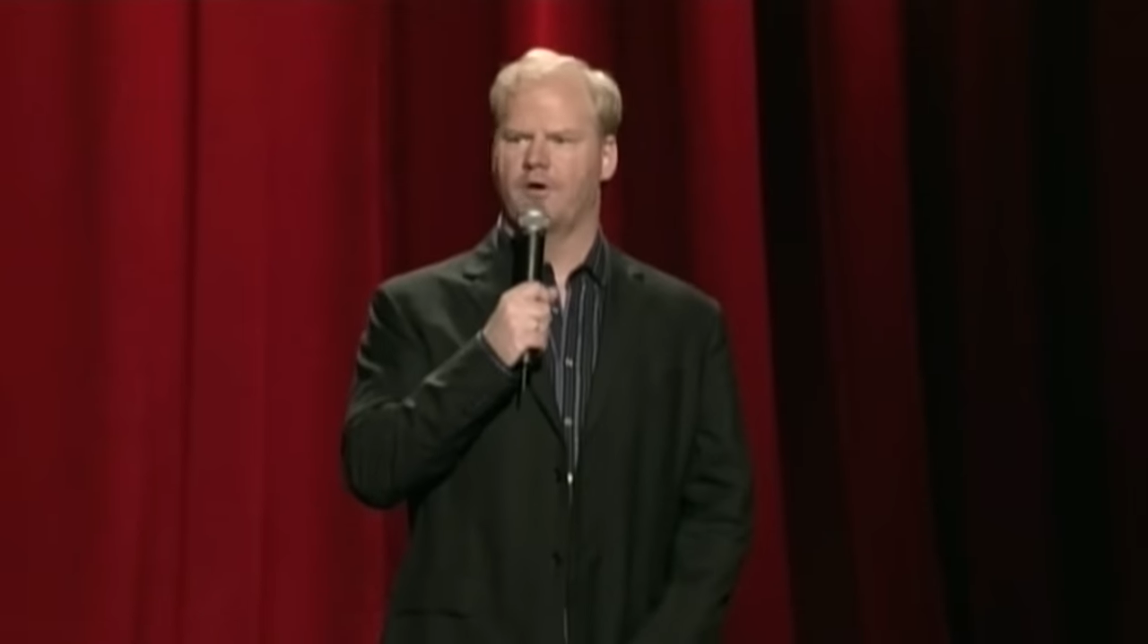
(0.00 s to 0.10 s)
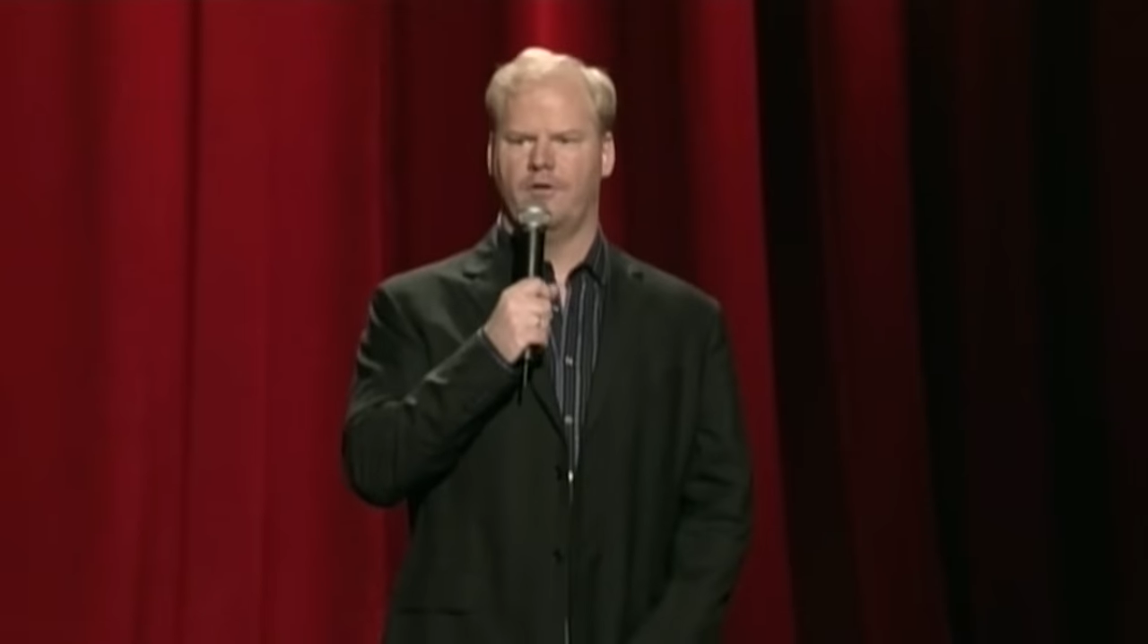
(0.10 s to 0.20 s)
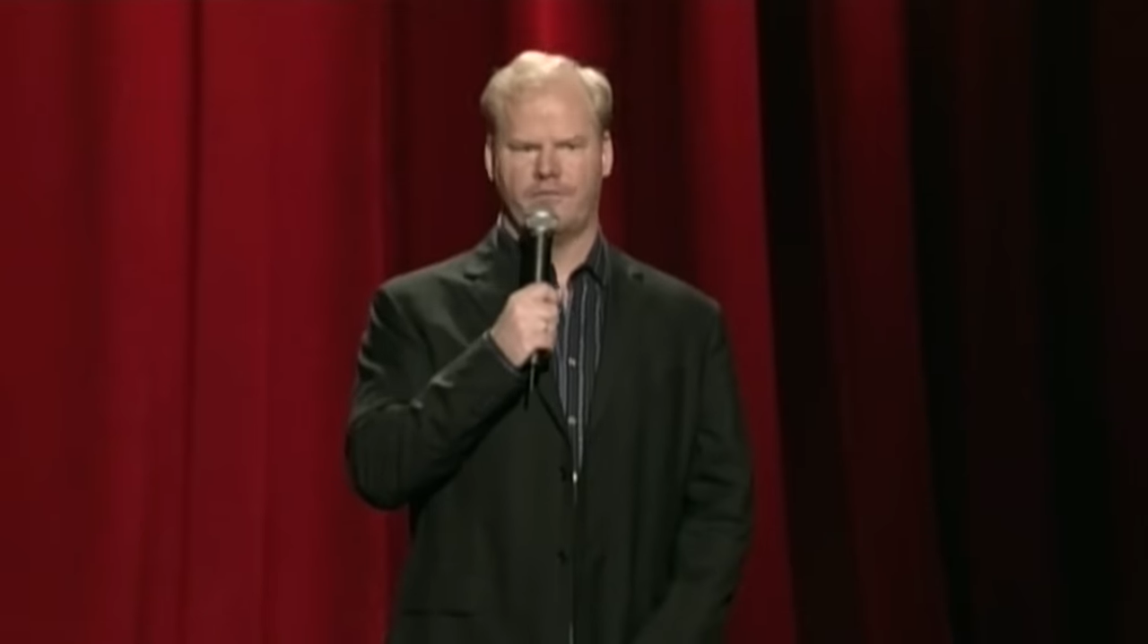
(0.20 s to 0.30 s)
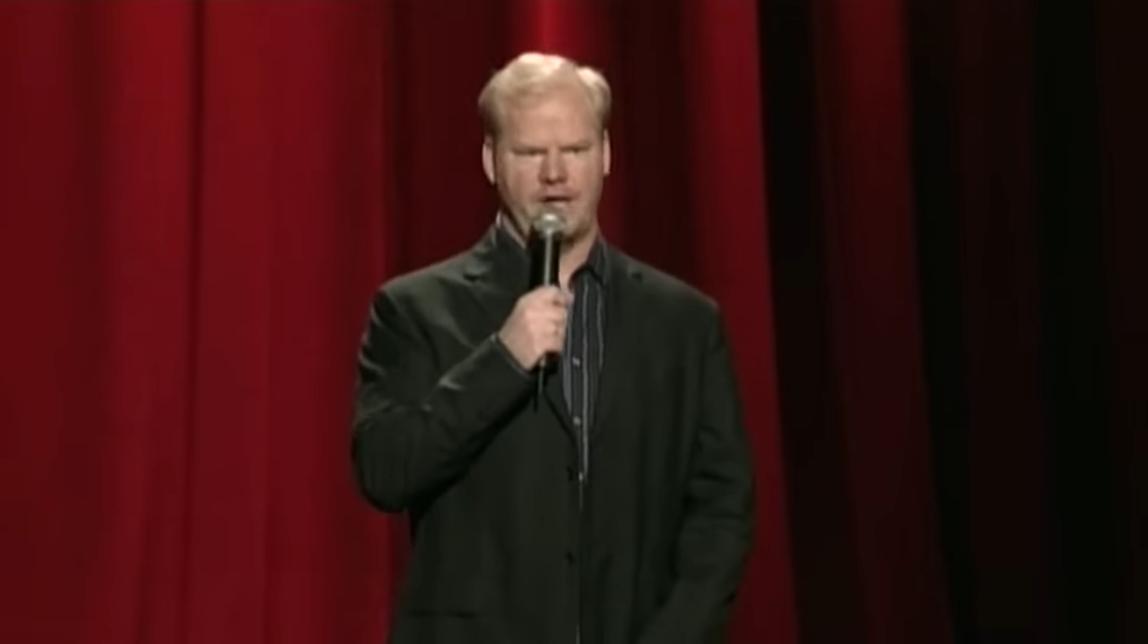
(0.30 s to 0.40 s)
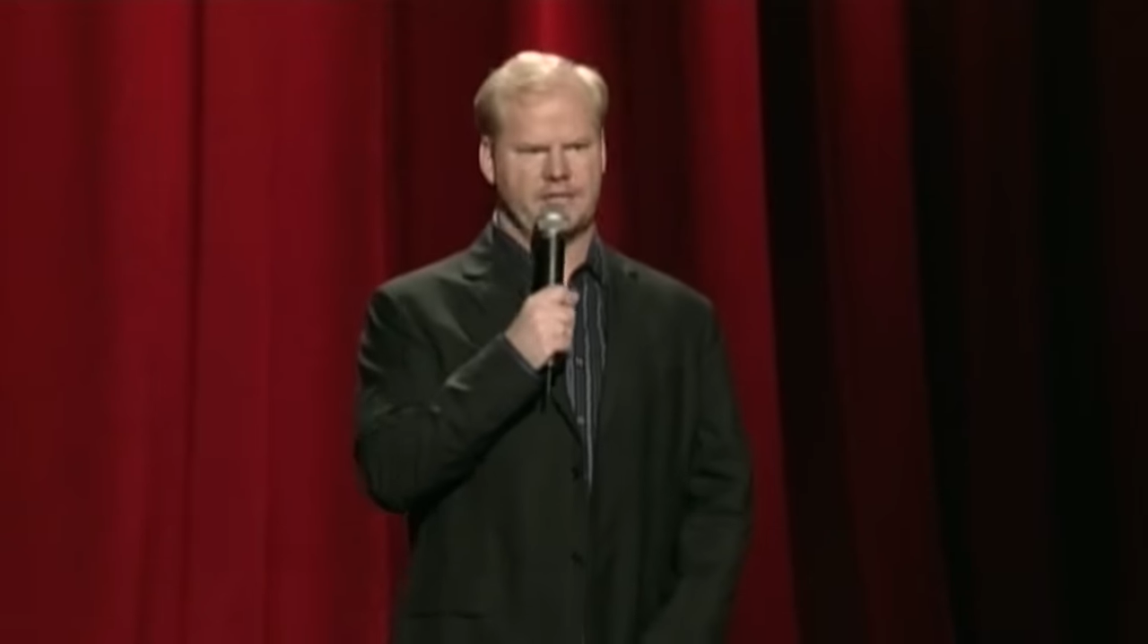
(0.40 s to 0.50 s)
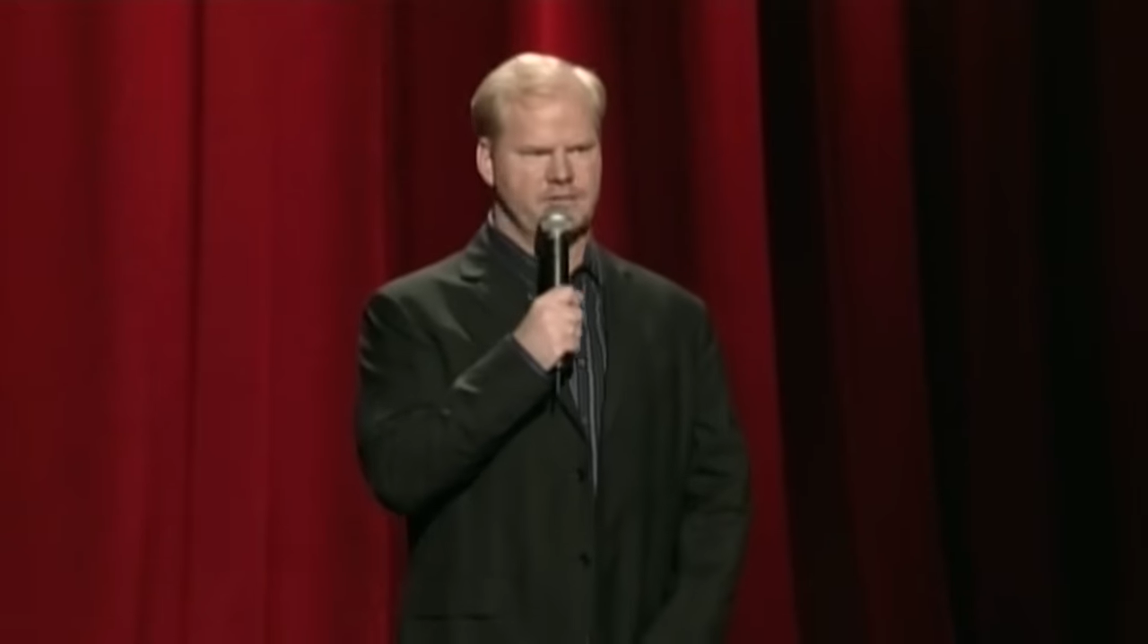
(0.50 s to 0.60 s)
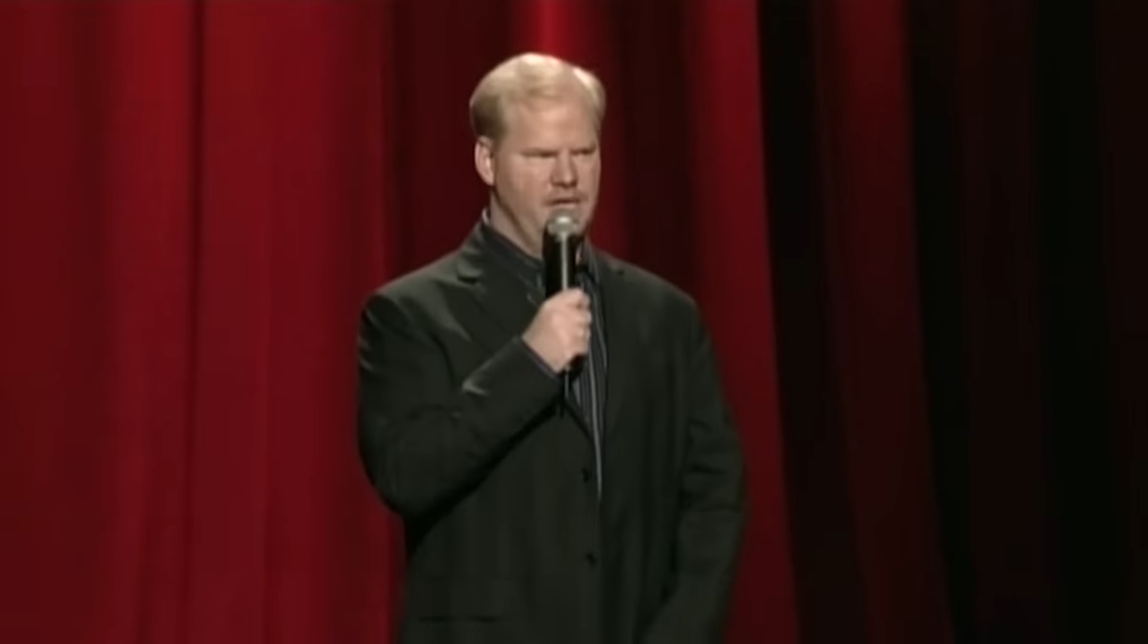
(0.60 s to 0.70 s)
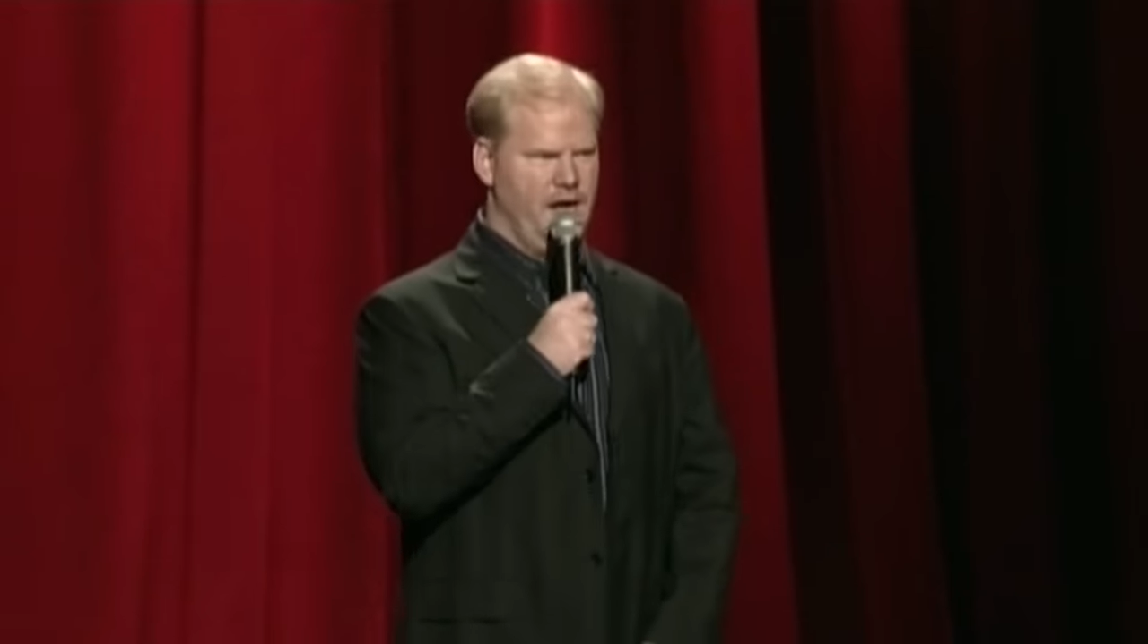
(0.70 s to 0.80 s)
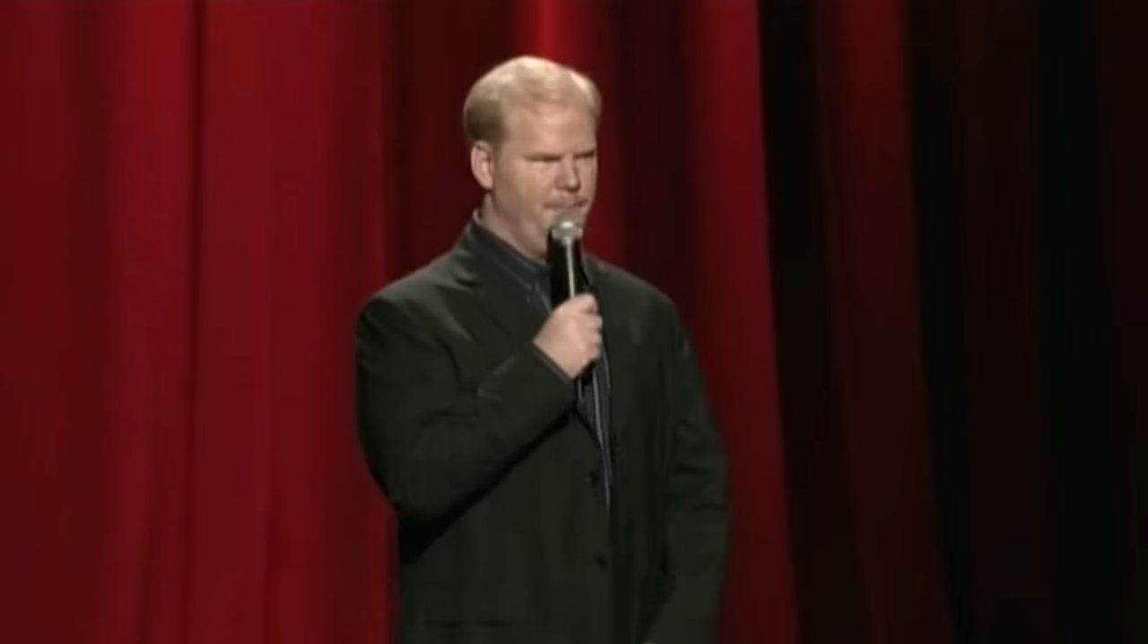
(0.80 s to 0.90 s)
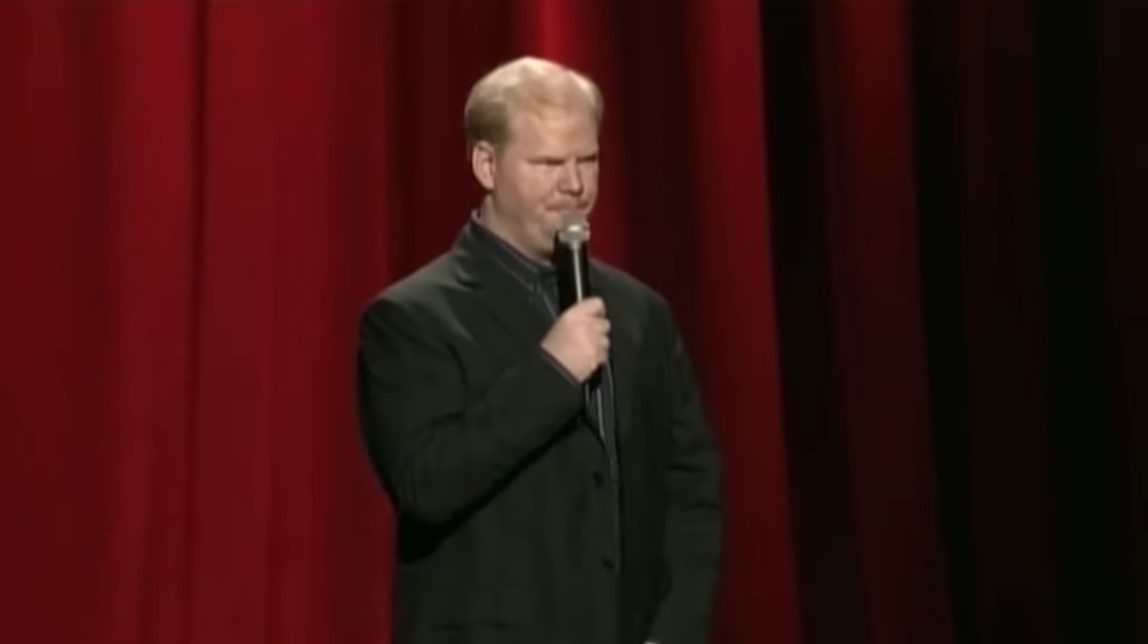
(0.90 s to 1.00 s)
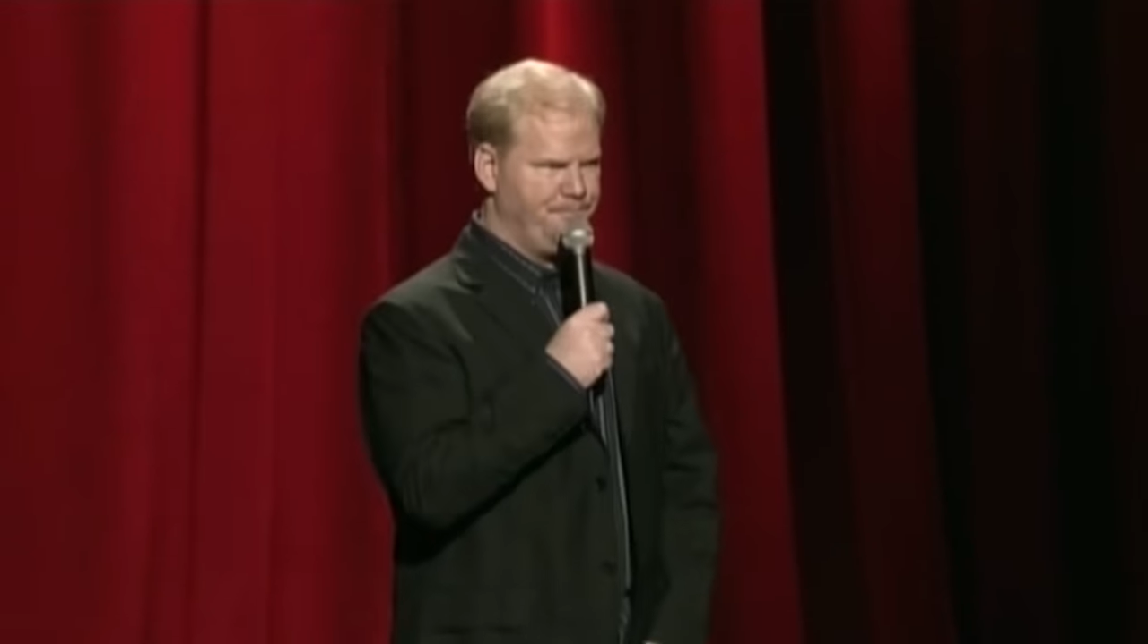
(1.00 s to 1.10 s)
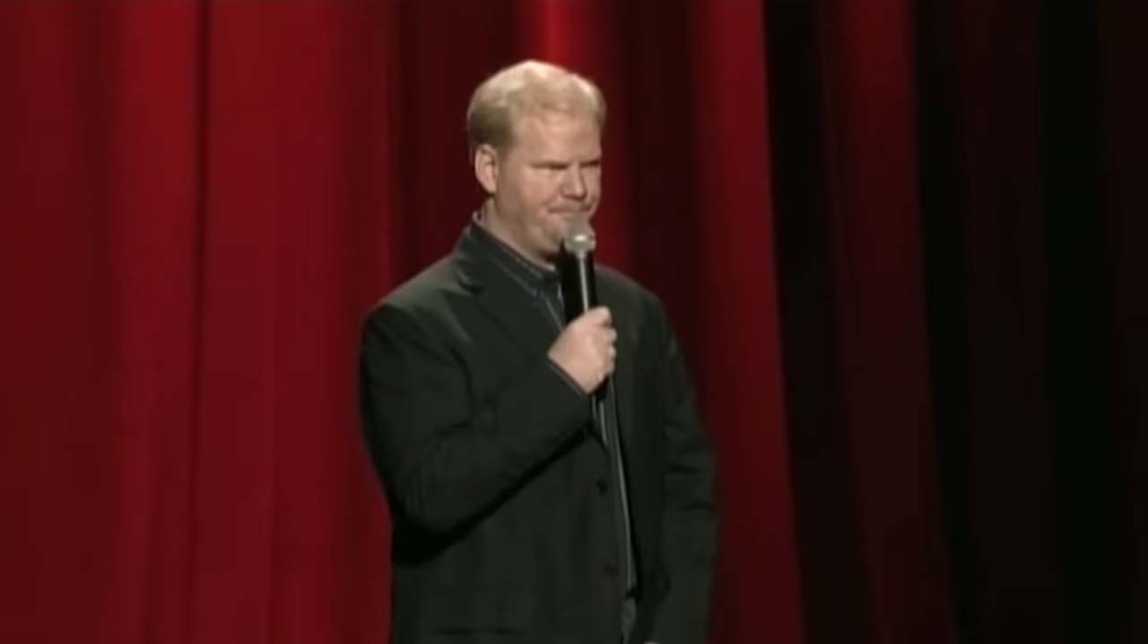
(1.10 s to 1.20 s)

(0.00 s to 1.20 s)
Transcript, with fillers: girlfriend's name.